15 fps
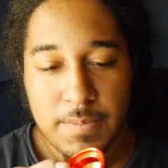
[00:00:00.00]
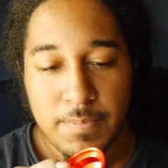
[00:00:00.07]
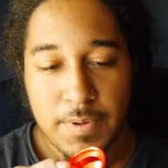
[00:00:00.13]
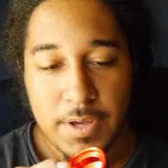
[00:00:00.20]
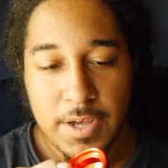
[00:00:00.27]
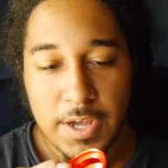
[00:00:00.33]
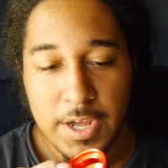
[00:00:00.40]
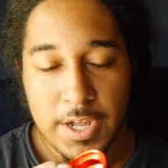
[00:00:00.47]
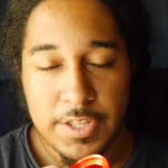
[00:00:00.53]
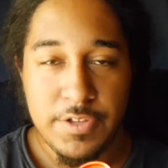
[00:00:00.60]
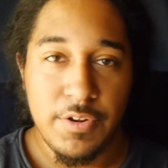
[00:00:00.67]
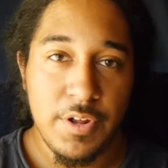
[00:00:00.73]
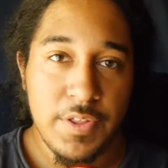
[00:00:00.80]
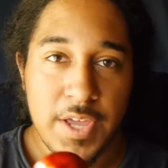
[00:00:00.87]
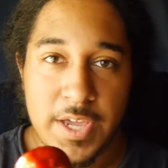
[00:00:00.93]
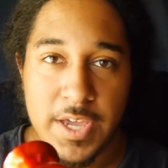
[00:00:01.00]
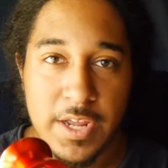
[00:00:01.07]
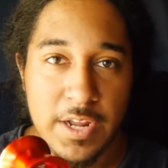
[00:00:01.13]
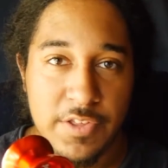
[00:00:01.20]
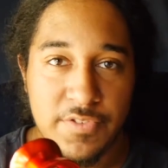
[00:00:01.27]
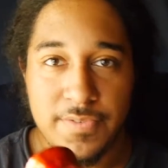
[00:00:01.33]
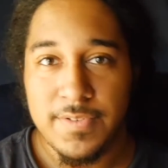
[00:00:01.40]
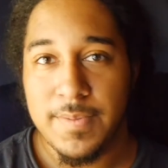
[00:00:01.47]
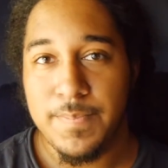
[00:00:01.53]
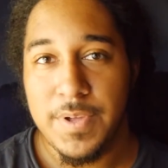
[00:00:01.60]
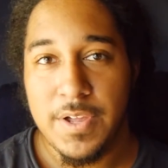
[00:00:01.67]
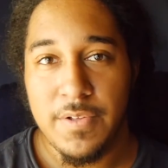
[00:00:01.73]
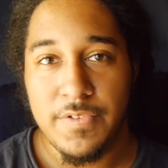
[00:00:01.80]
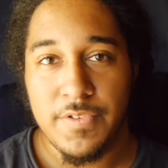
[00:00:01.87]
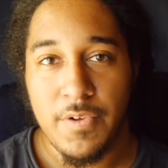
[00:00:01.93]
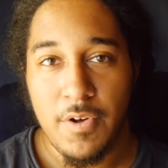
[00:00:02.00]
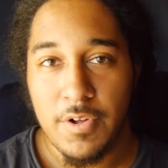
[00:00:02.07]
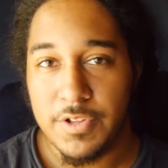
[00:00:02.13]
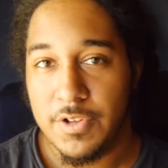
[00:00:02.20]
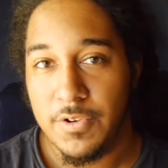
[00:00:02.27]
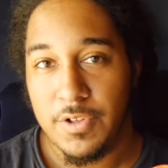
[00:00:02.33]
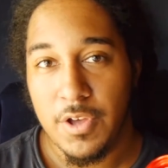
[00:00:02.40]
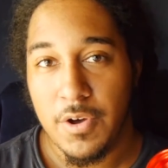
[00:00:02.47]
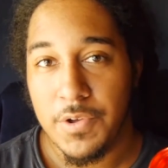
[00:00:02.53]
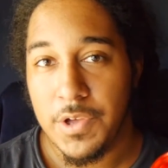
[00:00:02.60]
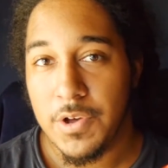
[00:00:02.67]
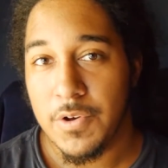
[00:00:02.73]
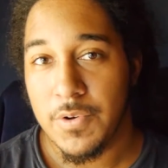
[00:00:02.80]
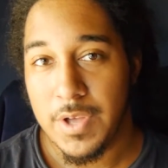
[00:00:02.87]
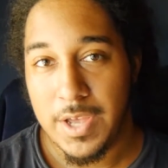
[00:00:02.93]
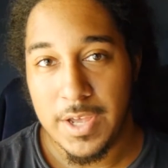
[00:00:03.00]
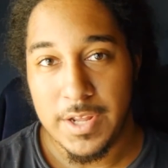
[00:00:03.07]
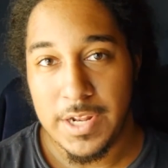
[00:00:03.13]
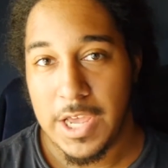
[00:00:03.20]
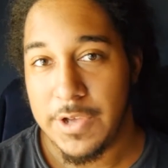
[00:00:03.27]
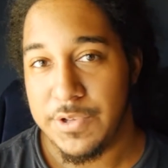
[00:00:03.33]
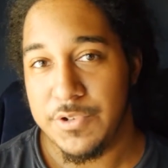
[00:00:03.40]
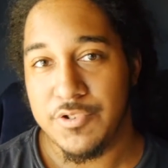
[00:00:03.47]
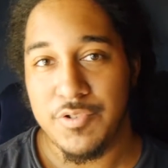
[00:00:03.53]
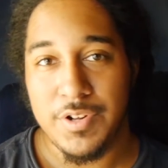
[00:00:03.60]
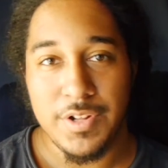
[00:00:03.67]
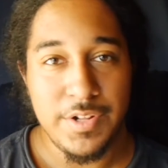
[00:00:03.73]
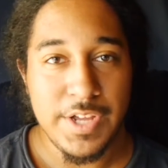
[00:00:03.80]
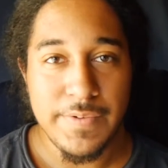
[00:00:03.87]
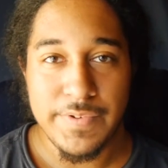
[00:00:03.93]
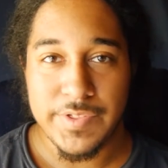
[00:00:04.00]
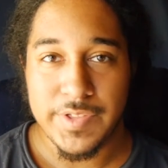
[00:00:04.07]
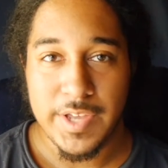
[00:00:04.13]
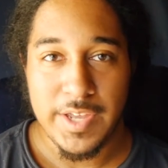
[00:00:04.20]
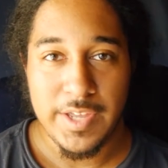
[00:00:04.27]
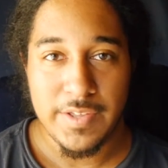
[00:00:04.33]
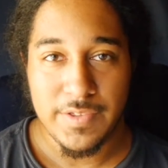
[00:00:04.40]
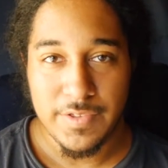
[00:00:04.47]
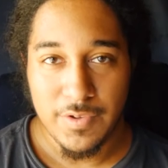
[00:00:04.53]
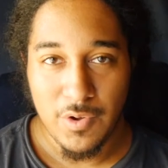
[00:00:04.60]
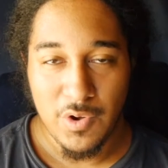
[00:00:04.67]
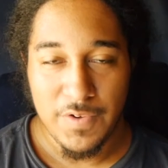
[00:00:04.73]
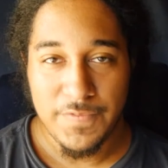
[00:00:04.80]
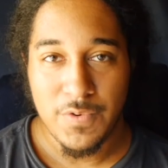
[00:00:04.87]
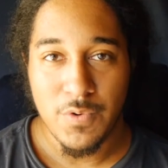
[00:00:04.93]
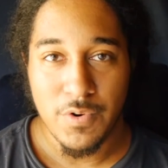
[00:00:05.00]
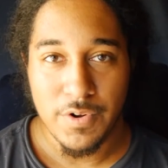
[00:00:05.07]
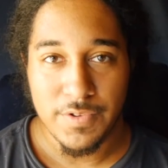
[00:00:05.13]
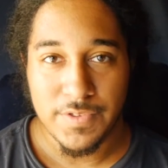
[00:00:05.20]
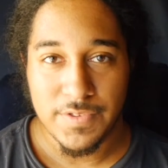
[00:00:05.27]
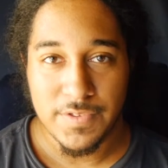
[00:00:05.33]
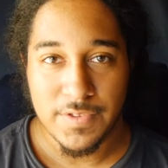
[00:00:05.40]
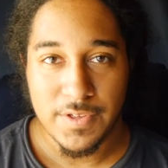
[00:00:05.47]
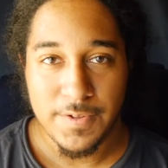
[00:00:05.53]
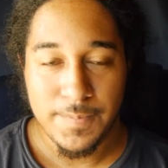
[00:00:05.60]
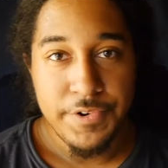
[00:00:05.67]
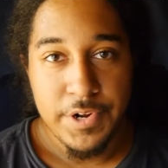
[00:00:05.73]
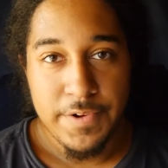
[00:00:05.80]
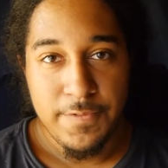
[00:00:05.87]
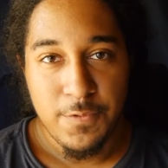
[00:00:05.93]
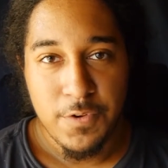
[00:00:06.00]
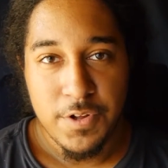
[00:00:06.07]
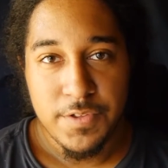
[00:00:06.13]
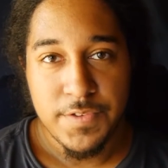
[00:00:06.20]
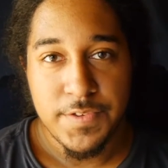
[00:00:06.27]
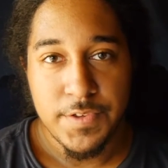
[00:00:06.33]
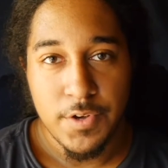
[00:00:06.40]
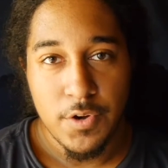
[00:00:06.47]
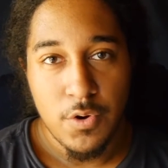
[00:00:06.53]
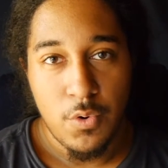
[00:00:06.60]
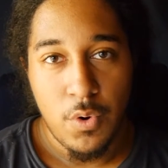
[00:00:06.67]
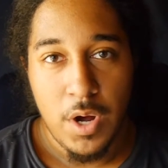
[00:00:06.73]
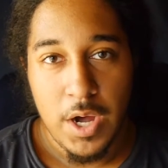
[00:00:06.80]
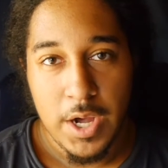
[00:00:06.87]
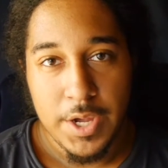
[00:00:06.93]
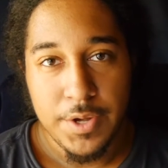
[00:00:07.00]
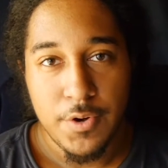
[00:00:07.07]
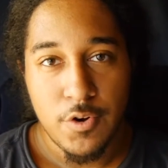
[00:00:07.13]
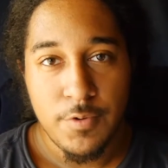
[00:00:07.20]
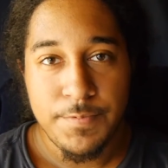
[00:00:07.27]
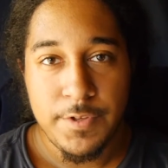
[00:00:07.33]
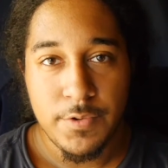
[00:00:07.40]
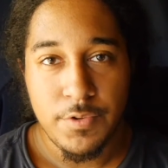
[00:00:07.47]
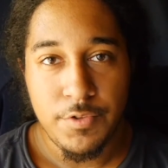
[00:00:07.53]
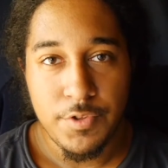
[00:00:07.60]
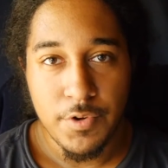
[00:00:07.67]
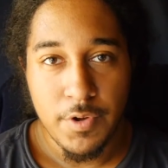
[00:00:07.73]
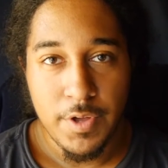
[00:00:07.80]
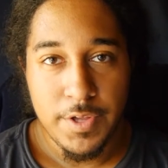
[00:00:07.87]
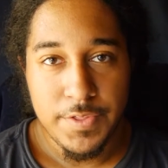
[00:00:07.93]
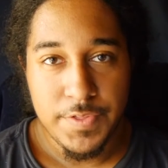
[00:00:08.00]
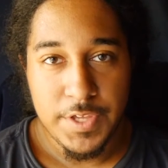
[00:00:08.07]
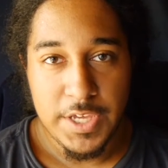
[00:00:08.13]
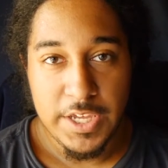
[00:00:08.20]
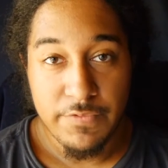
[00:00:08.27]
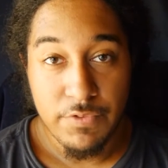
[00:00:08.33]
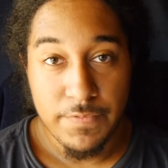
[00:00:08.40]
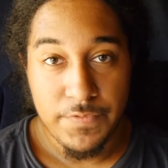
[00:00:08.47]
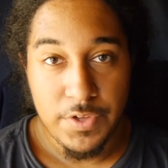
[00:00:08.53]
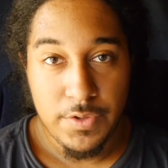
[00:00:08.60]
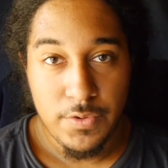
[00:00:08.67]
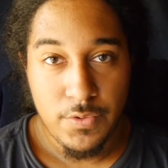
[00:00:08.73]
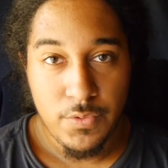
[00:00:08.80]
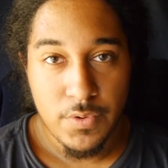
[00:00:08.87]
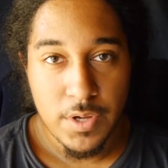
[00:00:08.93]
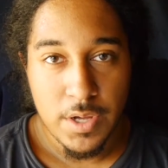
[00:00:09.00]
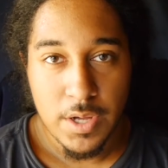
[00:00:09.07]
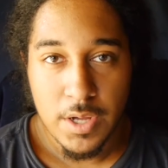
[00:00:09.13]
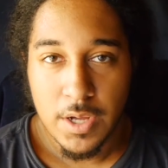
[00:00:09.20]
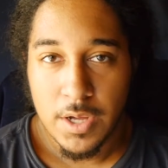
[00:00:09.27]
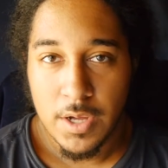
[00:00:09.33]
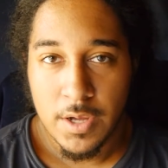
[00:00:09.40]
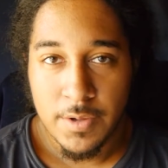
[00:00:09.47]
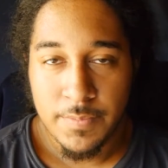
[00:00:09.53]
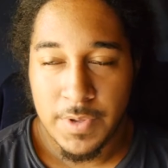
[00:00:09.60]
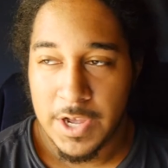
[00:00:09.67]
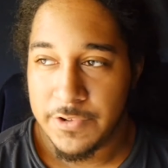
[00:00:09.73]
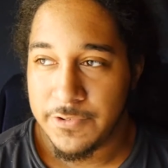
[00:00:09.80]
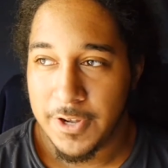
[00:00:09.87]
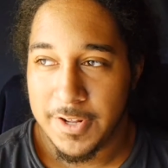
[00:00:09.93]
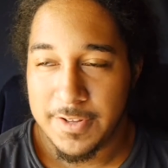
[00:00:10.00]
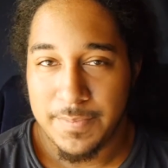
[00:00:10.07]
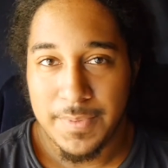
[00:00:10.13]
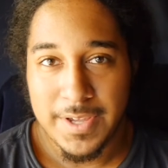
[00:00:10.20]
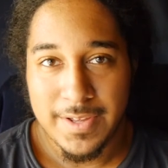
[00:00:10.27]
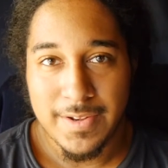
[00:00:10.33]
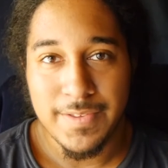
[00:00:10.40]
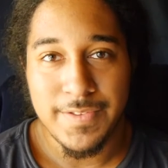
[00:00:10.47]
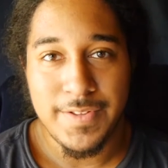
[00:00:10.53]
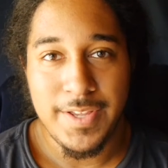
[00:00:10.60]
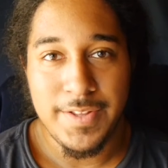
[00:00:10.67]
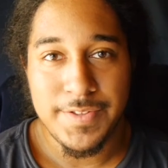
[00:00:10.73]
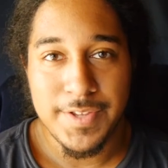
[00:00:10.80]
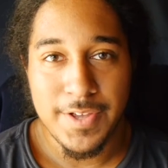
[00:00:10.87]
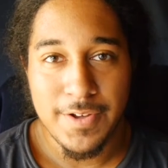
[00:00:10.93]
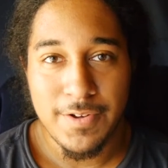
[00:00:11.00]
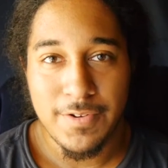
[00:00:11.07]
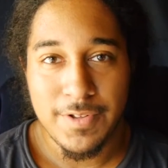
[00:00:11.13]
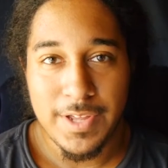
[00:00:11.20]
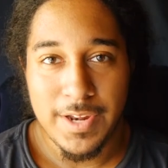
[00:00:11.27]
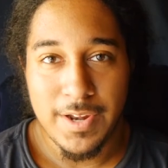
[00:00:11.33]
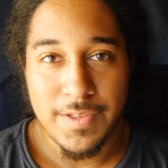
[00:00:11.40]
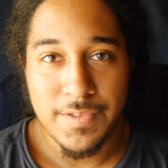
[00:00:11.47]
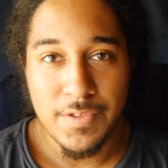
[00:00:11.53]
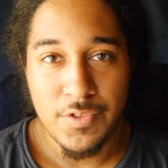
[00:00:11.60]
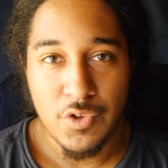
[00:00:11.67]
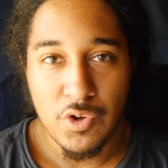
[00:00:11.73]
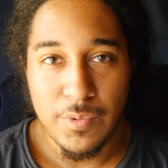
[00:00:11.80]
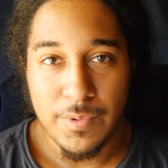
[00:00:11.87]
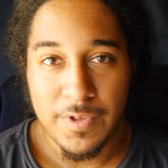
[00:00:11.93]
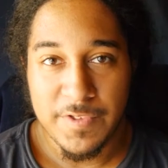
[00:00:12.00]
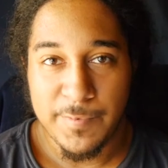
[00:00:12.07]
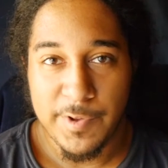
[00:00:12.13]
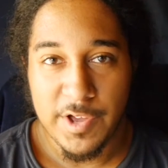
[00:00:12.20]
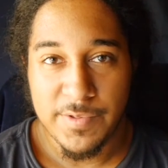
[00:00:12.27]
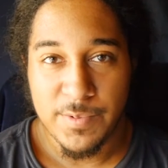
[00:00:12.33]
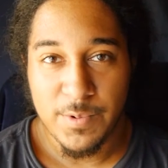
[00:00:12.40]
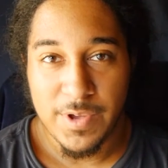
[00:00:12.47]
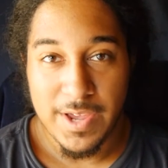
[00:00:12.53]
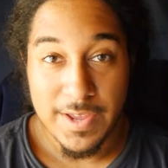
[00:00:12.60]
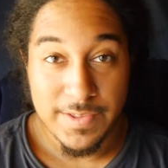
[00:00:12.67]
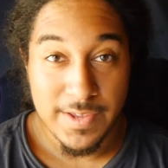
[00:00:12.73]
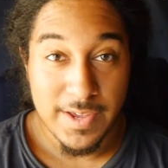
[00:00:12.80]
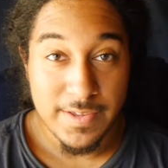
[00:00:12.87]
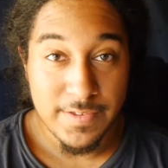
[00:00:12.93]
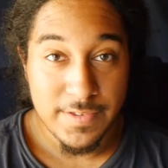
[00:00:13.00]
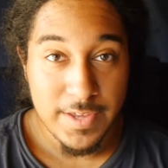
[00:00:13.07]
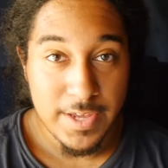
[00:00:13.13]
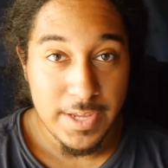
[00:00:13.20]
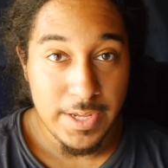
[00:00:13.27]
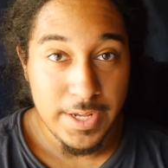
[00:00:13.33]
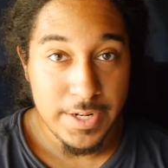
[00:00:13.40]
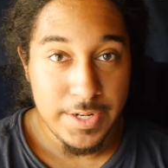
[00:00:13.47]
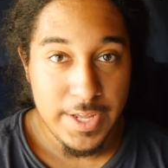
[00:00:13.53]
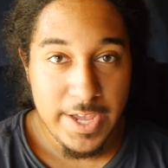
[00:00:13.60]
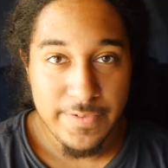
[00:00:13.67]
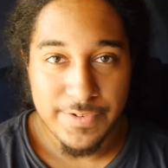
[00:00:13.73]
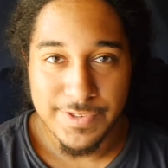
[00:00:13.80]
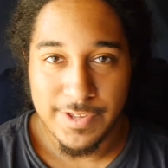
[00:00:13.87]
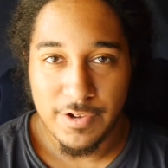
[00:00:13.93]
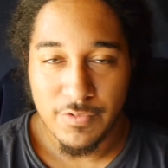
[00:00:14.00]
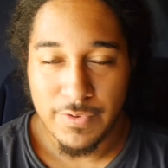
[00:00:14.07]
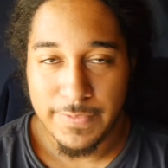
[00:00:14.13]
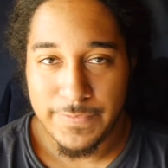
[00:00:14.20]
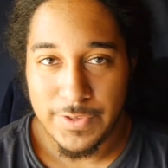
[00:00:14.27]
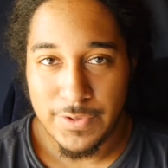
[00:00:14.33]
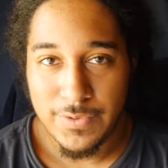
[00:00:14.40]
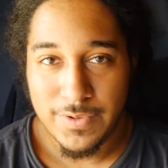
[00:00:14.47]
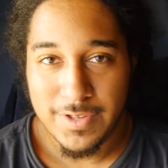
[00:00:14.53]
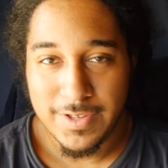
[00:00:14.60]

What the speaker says: But, you know, that kind of just depends on your yo-yo and how you treat it and everything, so of course. Alright everyone, so I hope you enjoyed the review. I tried to make it as detailed and as enjoyable as possible, as I say in every single review.